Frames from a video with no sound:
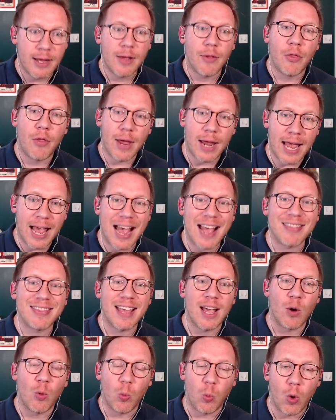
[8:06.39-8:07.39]
They had
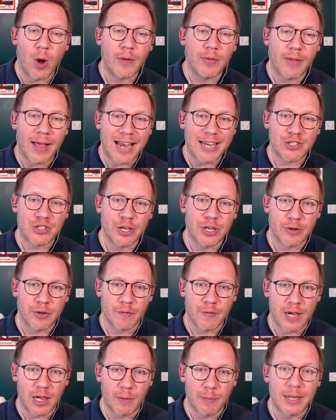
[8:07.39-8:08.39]
that one last year
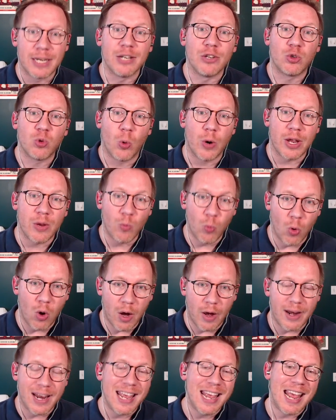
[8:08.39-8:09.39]
development in
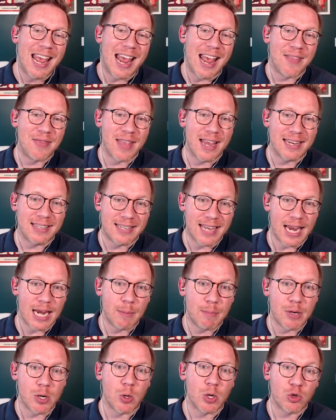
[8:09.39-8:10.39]
21, and they
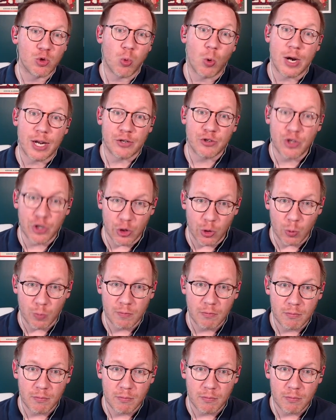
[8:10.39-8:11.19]
debuted in 22.